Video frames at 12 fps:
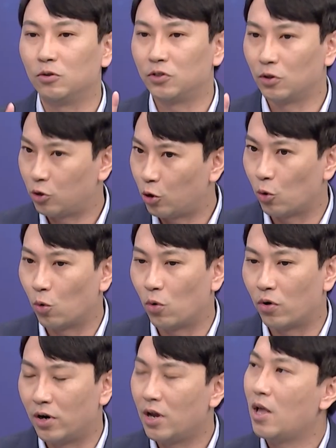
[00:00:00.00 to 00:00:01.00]

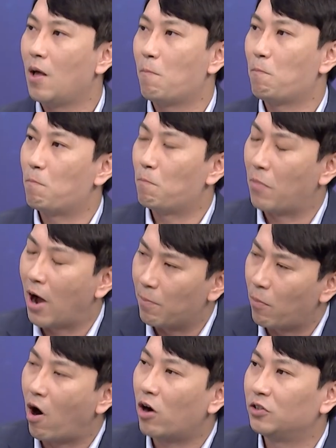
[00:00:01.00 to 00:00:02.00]
secure
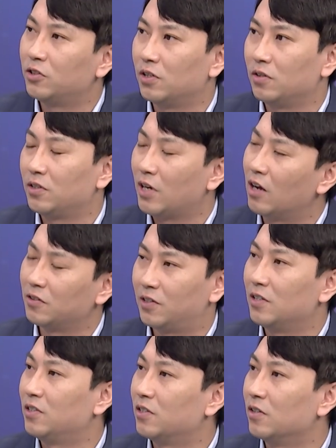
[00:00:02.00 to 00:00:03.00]
bipartisan
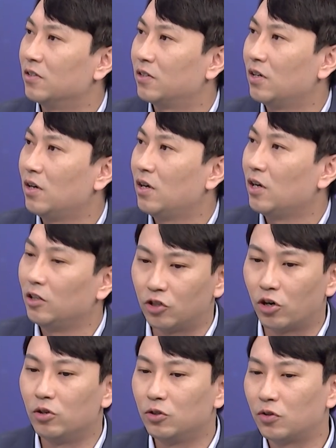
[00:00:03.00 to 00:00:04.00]
consensus in
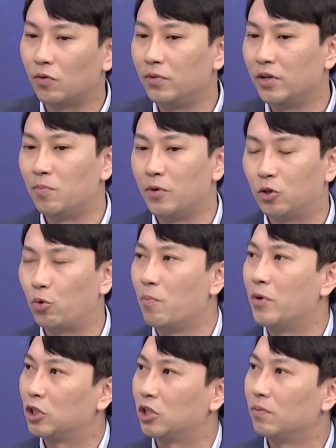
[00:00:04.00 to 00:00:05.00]
terms of the military
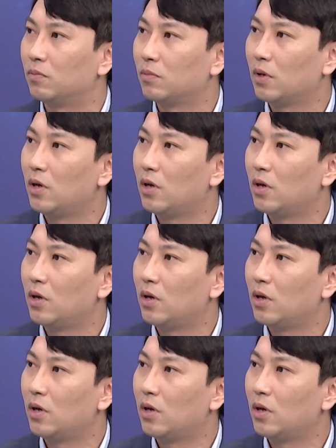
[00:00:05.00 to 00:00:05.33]
mission.